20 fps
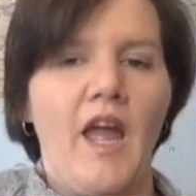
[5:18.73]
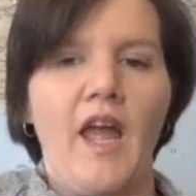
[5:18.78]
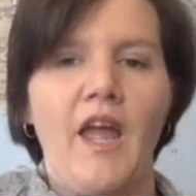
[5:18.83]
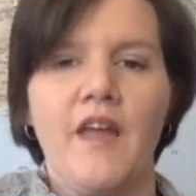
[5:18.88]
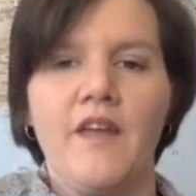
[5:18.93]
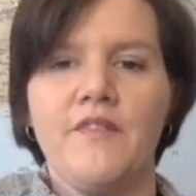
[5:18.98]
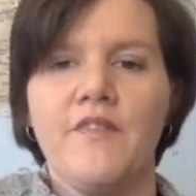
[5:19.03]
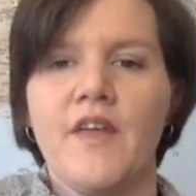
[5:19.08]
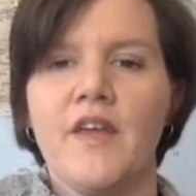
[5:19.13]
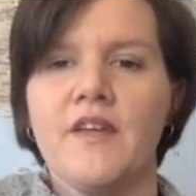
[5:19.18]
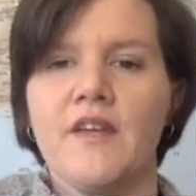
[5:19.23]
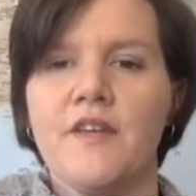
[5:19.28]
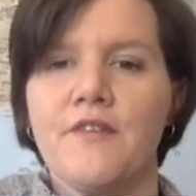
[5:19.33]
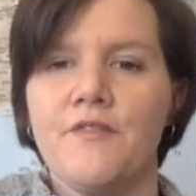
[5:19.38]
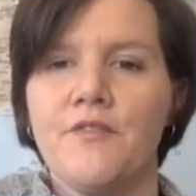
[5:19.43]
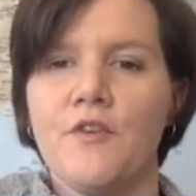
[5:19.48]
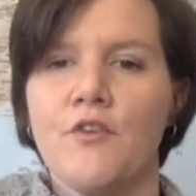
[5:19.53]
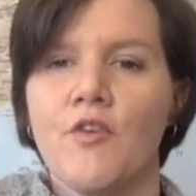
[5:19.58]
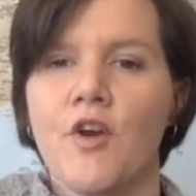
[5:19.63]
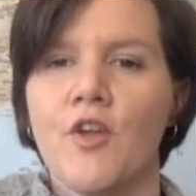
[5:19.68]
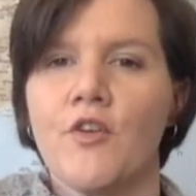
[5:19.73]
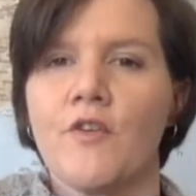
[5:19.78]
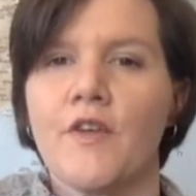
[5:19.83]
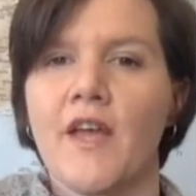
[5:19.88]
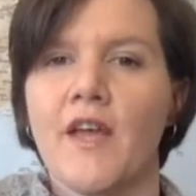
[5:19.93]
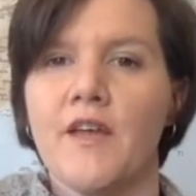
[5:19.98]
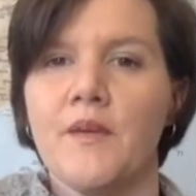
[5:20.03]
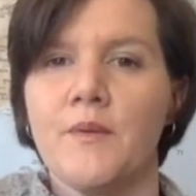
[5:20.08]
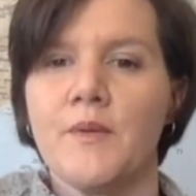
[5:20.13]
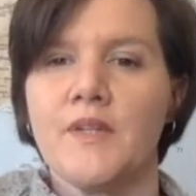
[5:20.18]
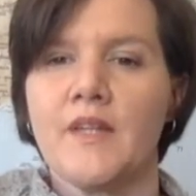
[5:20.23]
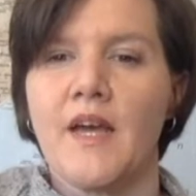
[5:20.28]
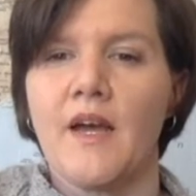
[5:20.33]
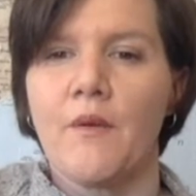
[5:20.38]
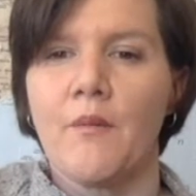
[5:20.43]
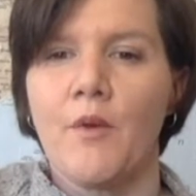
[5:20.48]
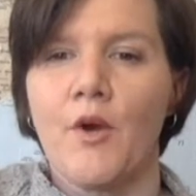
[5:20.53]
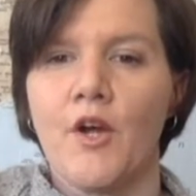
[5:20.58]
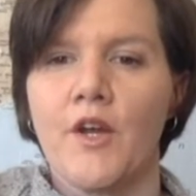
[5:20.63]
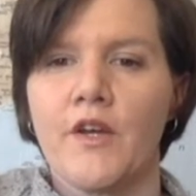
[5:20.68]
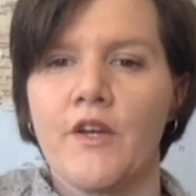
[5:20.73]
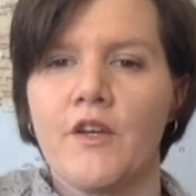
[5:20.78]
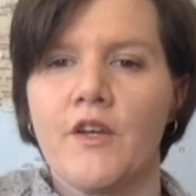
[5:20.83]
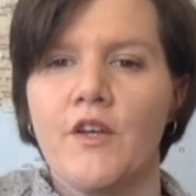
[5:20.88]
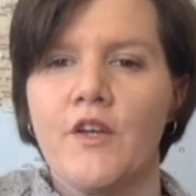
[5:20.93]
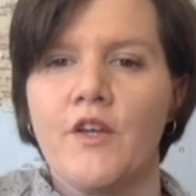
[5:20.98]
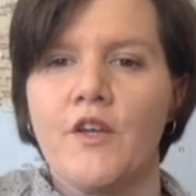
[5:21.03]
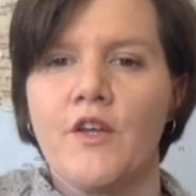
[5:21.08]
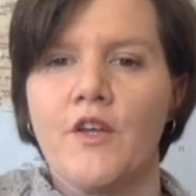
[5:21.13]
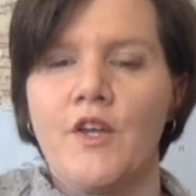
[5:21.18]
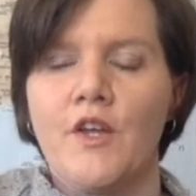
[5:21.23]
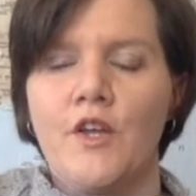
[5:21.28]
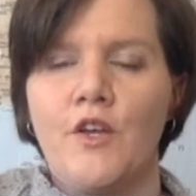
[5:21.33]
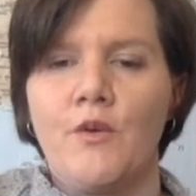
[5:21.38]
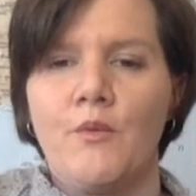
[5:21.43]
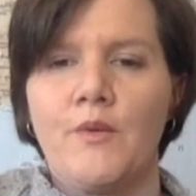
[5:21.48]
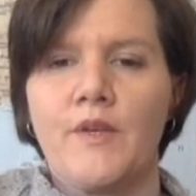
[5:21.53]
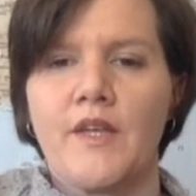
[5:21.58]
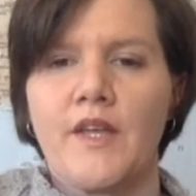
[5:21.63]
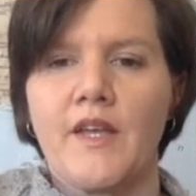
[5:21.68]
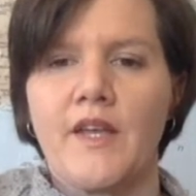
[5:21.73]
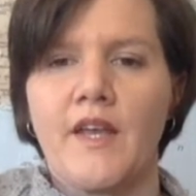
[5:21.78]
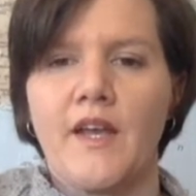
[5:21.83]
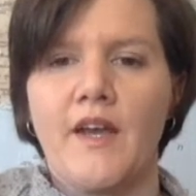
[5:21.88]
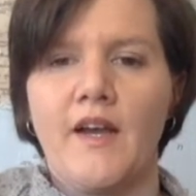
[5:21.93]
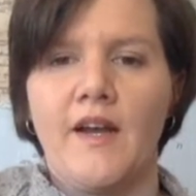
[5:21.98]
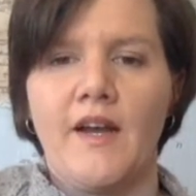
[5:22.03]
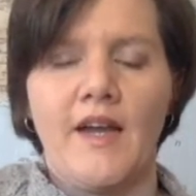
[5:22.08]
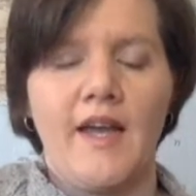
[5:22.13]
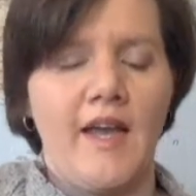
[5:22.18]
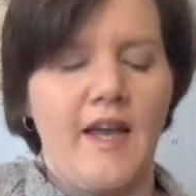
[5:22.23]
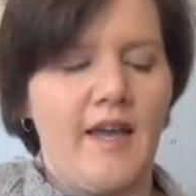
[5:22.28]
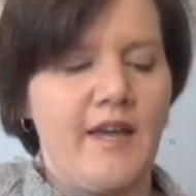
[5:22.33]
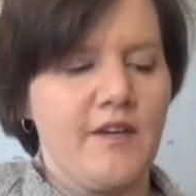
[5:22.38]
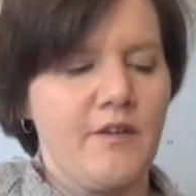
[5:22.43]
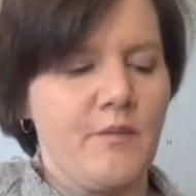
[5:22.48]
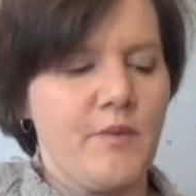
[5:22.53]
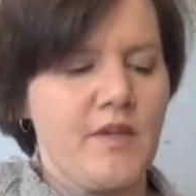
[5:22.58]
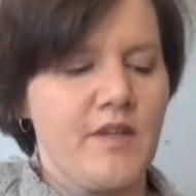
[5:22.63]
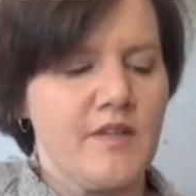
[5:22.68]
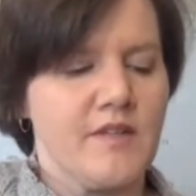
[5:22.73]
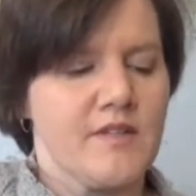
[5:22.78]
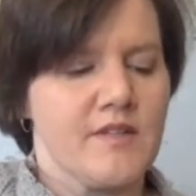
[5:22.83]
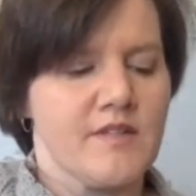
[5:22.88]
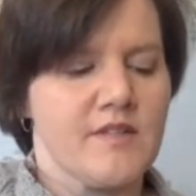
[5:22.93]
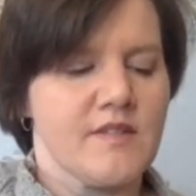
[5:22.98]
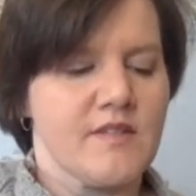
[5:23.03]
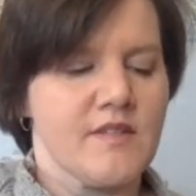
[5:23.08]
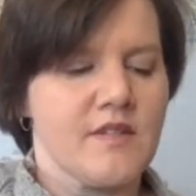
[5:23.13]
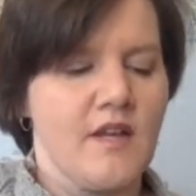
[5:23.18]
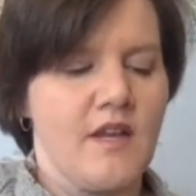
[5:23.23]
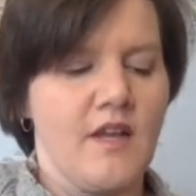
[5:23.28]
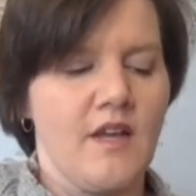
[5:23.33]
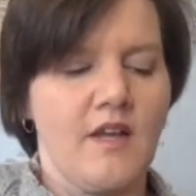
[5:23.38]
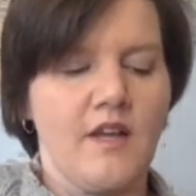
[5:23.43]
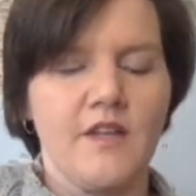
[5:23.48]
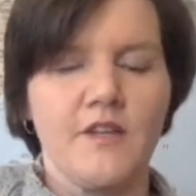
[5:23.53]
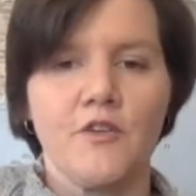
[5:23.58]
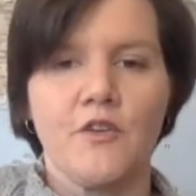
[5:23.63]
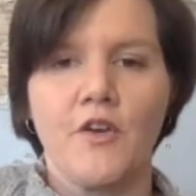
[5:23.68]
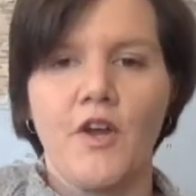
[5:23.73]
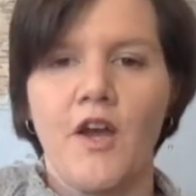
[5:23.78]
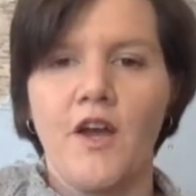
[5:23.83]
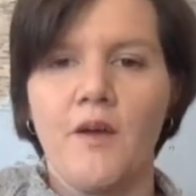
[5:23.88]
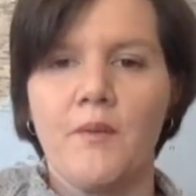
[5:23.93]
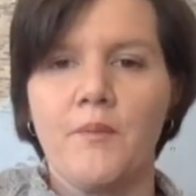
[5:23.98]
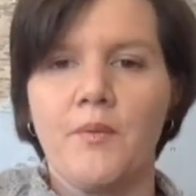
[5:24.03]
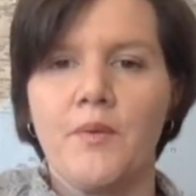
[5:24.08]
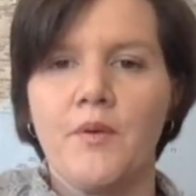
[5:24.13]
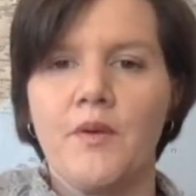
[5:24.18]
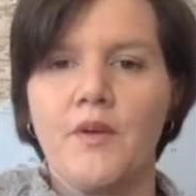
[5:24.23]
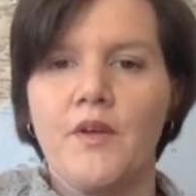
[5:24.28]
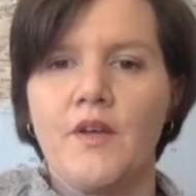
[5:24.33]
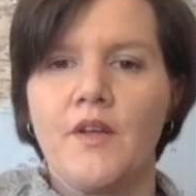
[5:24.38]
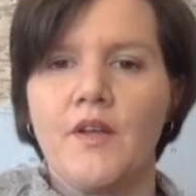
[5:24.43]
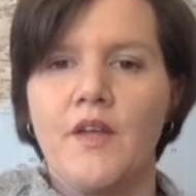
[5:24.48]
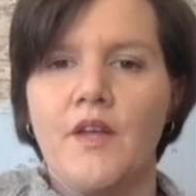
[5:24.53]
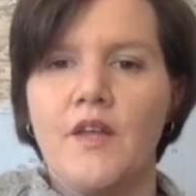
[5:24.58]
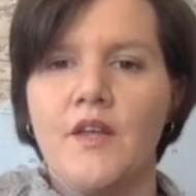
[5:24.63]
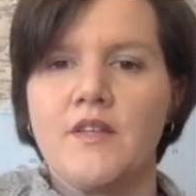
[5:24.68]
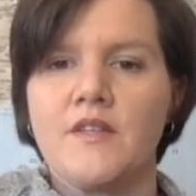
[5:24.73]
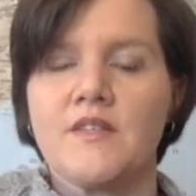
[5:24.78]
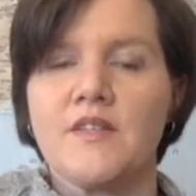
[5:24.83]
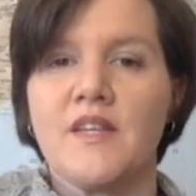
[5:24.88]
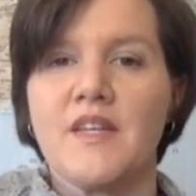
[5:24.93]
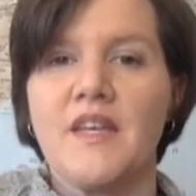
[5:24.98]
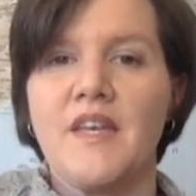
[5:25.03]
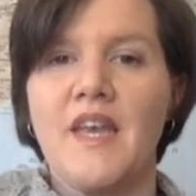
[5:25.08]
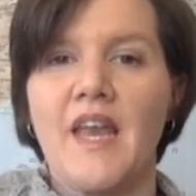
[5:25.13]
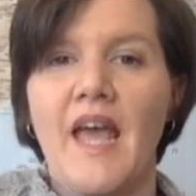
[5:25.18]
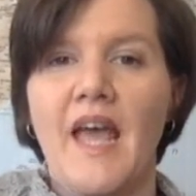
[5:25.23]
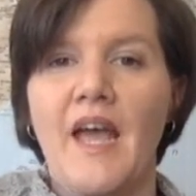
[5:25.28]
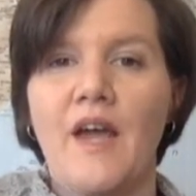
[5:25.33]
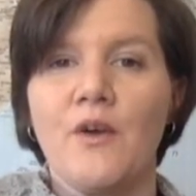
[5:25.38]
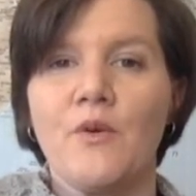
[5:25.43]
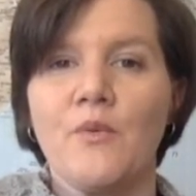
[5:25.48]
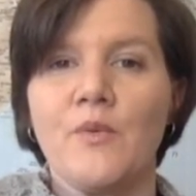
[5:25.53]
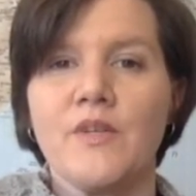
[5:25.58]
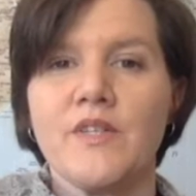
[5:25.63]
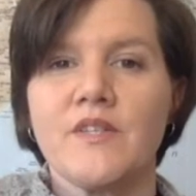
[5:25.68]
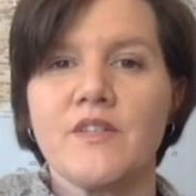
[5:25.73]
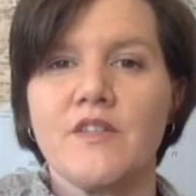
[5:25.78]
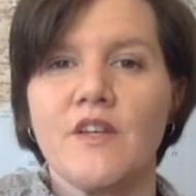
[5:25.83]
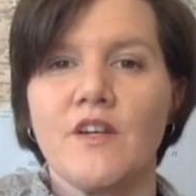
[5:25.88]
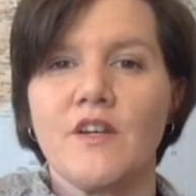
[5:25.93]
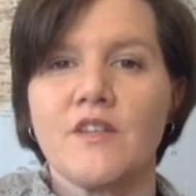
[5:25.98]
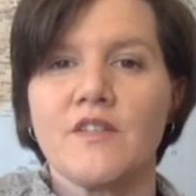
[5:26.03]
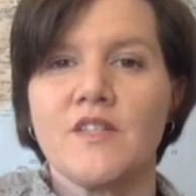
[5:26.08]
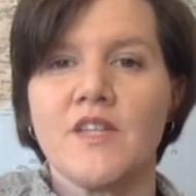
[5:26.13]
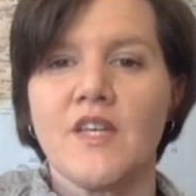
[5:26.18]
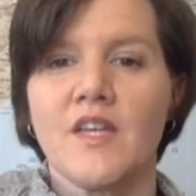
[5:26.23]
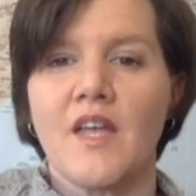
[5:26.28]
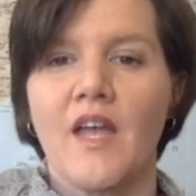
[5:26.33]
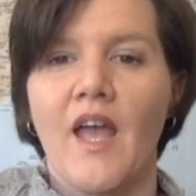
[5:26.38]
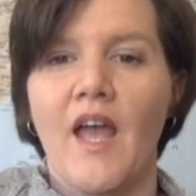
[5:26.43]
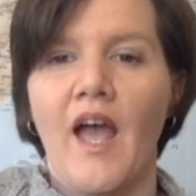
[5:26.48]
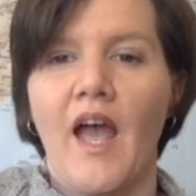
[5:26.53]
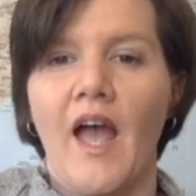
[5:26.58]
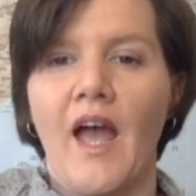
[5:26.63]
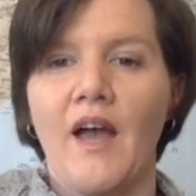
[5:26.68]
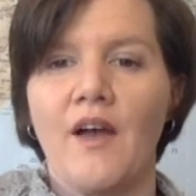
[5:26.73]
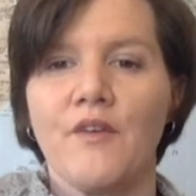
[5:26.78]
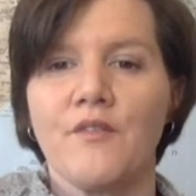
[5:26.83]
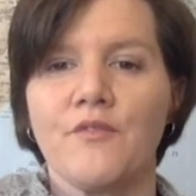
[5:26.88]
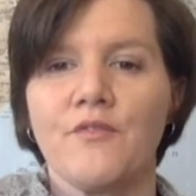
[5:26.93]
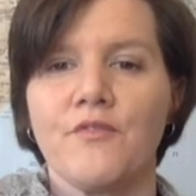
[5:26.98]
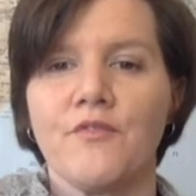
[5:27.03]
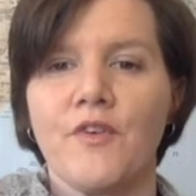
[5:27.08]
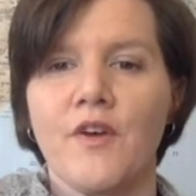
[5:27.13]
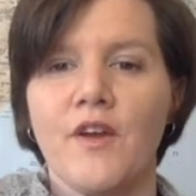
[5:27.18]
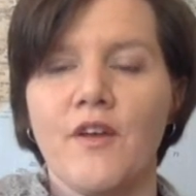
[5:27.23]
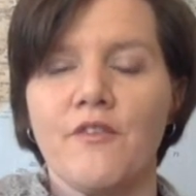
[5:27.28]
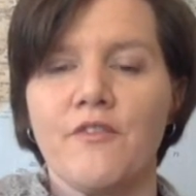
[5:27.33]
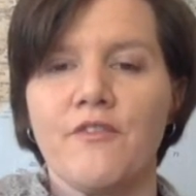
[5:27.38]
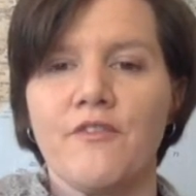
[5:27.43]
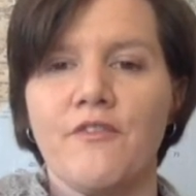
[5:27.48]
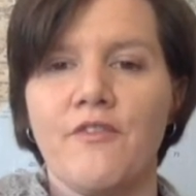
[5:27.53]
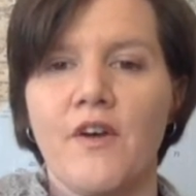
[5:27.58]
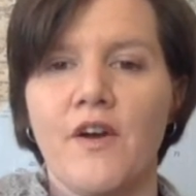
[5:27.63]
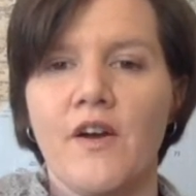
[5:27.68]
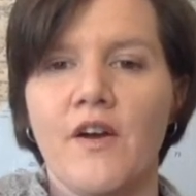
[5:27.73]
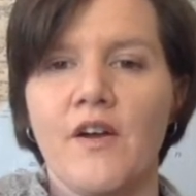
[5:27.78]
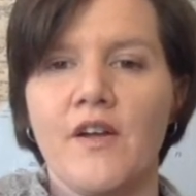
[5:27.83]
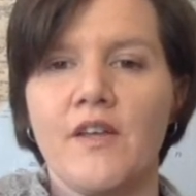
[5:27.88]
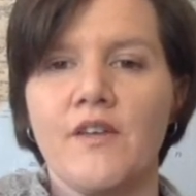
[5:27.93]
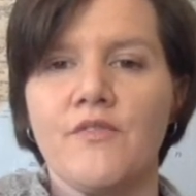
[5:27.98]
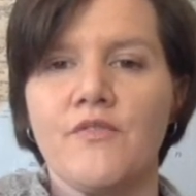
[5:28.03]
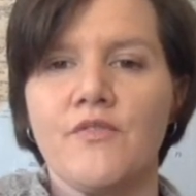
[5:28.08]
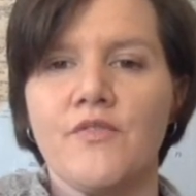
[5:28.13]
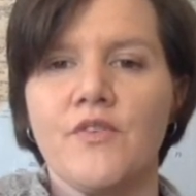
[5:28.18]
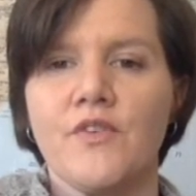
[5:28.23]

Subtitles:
And then if you're okay with that one, we can get our hand and we can slide on up. So now we're starting at fret 5,